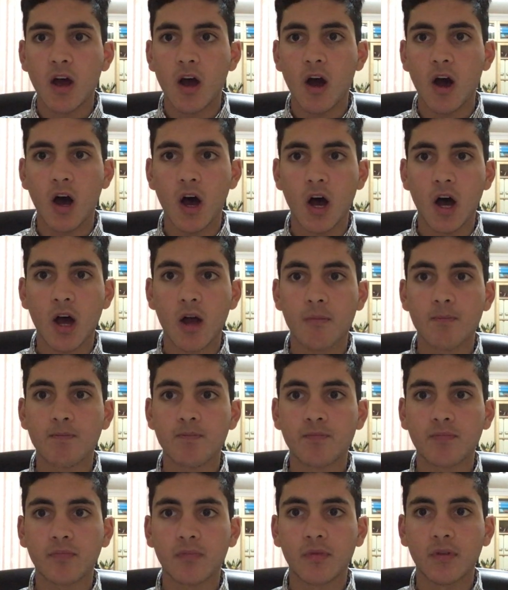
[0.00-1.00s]

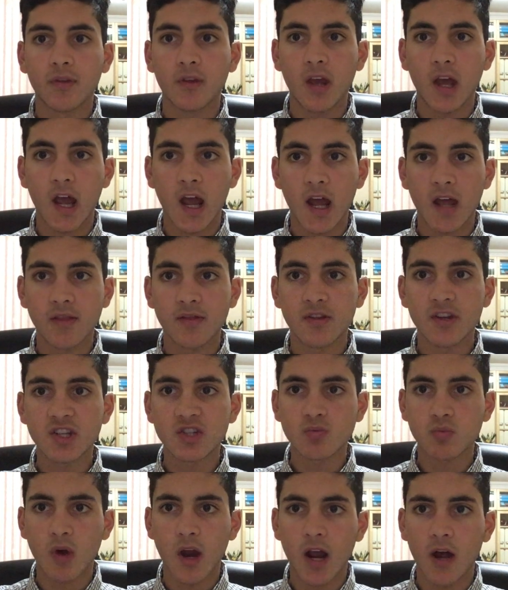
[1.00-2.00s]
And
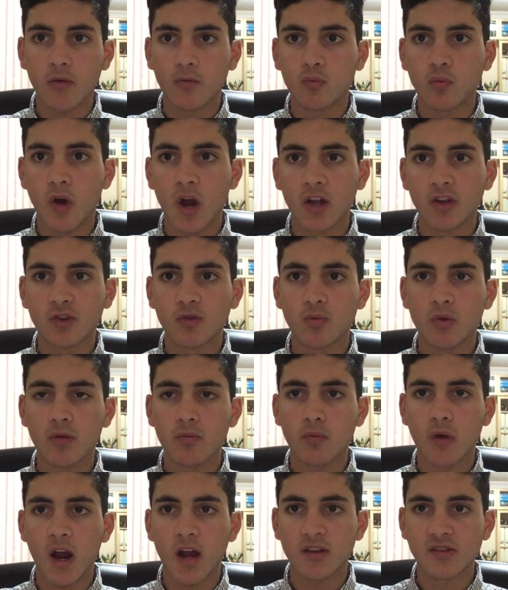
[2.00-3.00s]
this round runs with
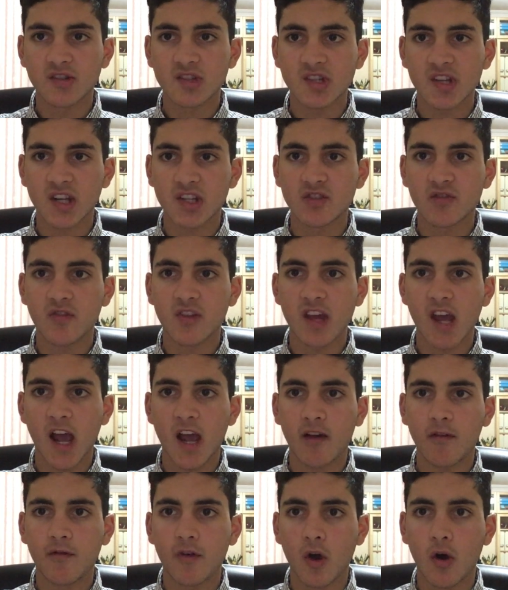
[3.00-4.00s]
round 6 of the
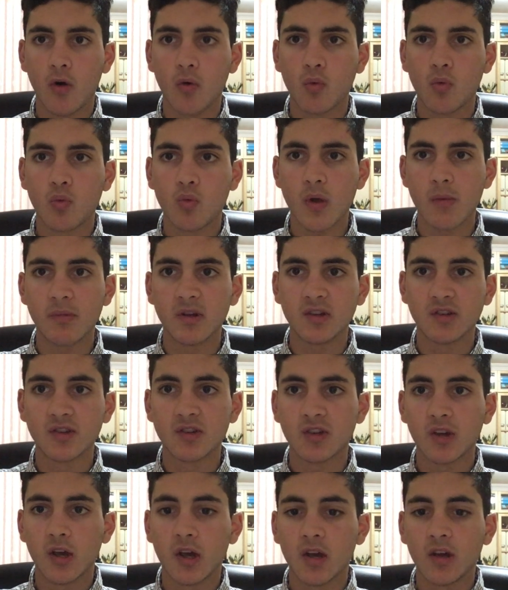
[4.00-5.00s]
AFL Women's.